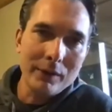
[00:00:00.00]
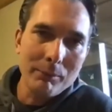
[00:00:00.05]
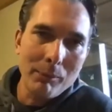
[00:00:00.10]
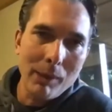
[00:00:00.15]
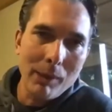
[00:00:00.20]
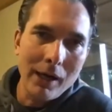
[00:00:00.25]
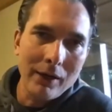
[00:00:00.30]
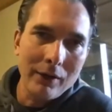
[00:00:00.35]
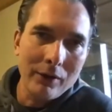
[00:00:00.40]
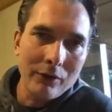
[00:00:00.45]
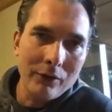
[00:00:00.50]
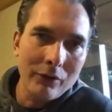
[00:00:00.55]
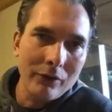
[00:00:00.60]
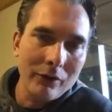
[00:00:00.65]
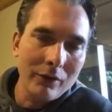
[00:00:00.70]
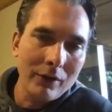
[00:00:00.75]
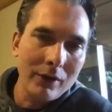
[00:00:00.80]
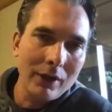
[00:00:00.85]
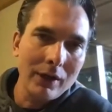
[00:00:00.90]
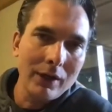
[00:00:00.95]

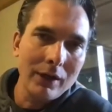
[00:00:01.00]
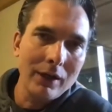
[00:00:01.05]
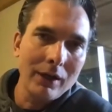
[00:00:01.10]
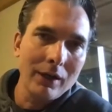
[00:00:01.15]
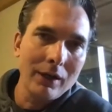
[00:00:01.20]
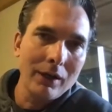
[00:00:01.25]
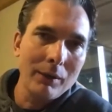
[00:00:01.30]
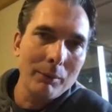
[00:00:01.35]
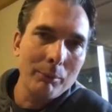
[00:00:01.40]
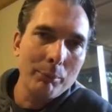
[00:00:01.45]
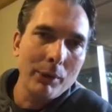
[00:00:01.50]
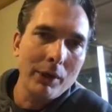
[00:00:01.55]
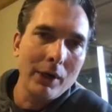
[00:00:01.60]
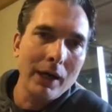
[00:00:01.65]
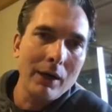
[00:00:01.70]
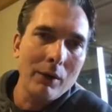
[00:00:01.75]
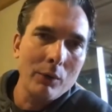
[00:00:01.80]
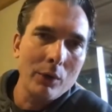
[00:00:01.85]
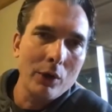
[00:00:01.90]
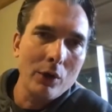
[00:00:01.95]
miles per
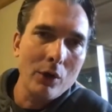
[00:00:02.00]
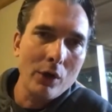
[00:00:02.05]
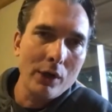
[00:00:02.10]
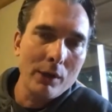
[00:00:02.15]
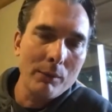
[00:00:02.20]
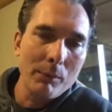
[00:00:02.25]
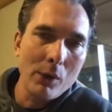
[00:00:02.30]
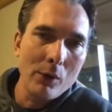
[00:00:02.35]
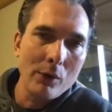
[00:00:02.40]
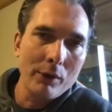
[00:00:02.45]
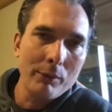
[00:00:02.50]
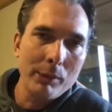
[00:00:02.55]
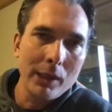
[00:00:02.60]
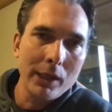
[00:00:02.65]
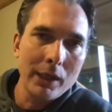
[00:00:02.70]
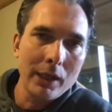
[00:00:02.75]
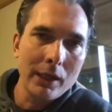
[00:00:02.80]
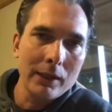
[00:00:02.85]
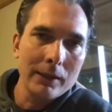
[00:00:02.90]
hour on a motorbike.